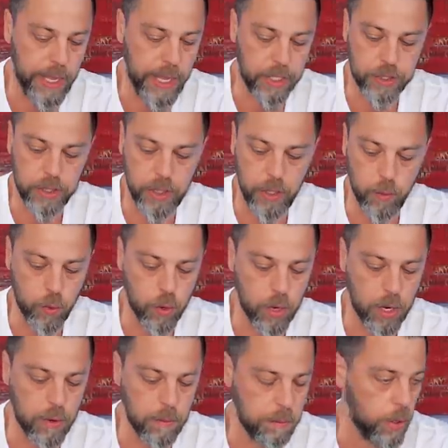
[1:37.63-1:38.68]
I actually
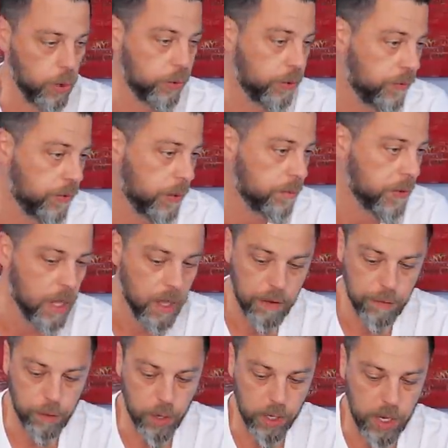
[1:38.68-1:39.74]
wore both of them
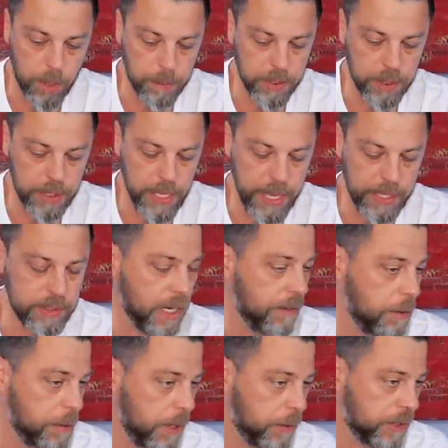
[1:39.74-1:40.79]
for a couple of days, and
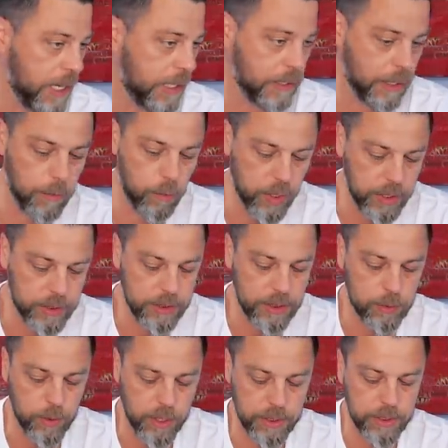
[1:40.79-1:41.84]
everybody was asking, what is
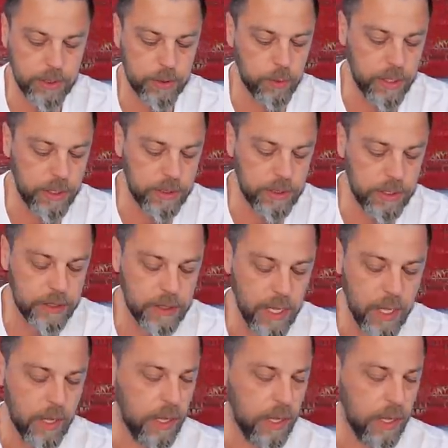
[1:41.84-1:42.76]
this, what is this, what is this?